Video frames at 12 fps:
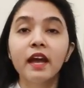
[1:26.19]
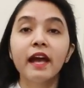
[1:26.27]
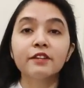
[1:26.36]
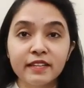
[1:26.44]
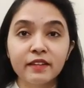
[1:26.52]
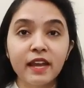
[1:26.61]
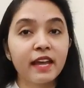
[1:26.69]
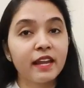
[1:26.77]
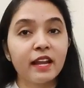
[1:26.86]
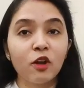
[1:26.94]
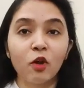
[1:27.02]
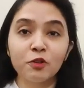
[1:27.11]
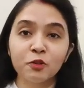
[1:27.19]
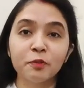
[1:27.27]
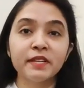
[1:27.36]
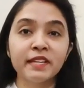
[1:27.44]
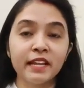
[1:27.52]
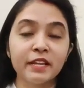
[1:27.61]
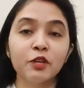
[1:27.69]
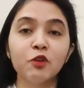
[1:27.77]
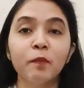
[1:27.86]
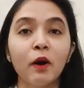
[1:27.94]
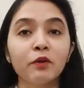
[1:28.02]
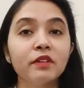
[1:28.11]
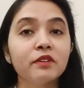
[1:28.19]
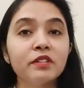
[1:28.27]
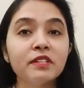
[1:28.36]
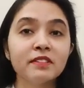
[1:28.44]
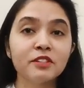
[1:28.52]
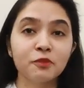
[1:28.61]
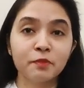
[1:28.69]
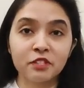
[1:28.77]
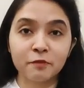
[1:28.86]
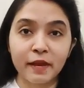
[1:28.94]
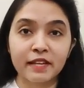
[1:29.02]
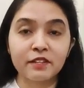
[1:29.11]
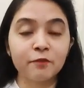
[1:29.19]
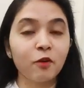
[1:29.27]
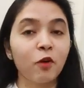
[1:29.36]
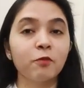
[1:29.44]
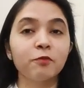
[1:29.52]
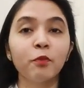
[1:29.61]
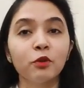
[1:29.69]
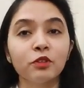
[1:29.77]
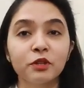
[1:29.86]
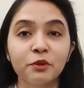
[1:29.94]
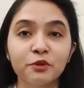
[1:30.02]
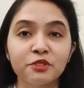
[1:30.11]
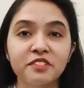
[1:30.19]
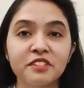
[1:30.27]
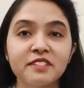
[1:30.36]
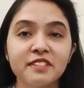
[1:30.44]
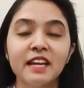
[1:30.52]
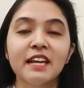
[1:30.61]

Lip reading: And I'll also be telling you about the research perspective of both the courses.